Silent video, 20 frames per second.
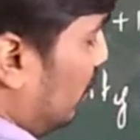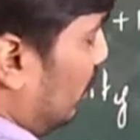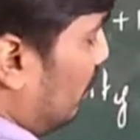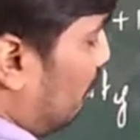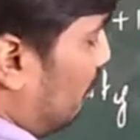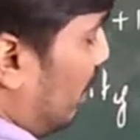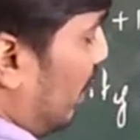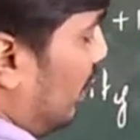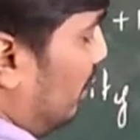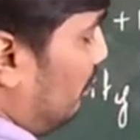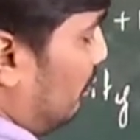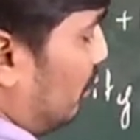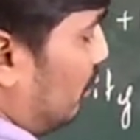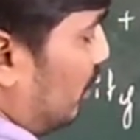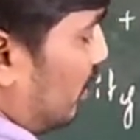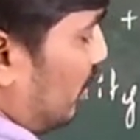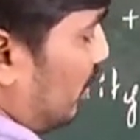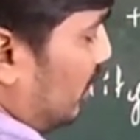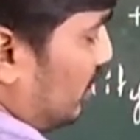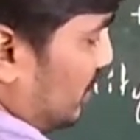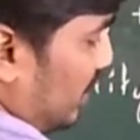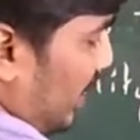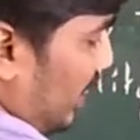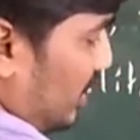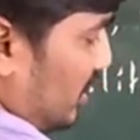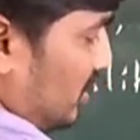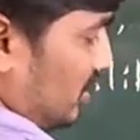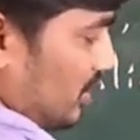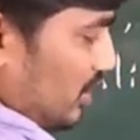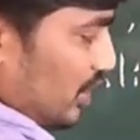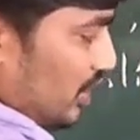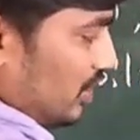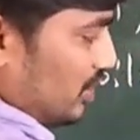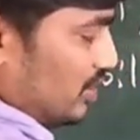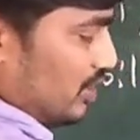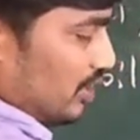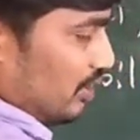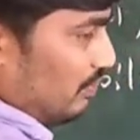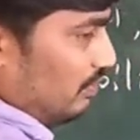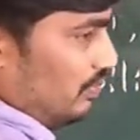byproduct is HCl
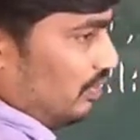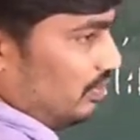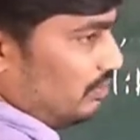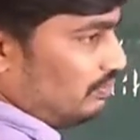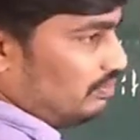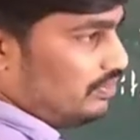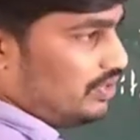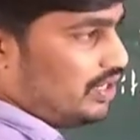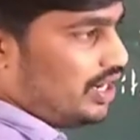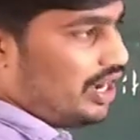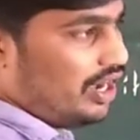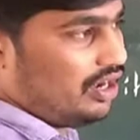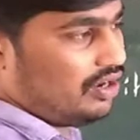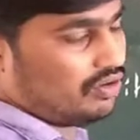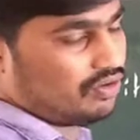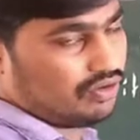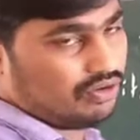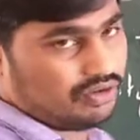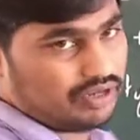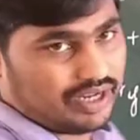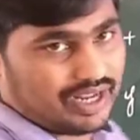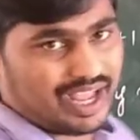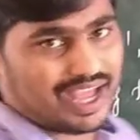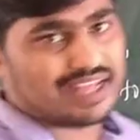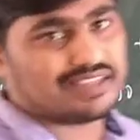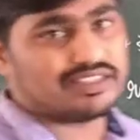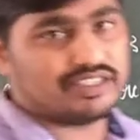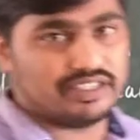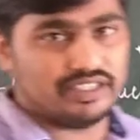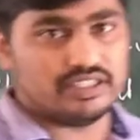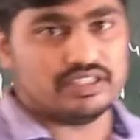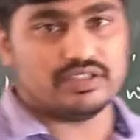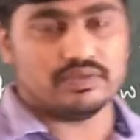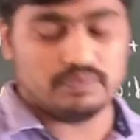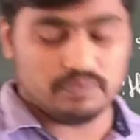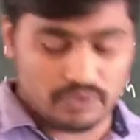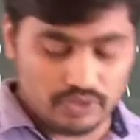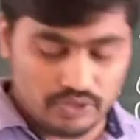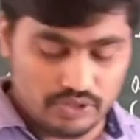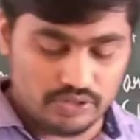are formed, hydrochloric acid is
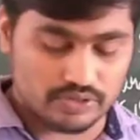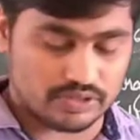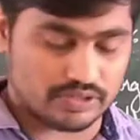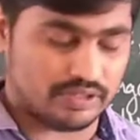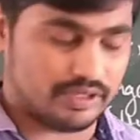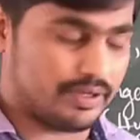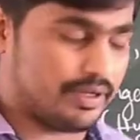produced.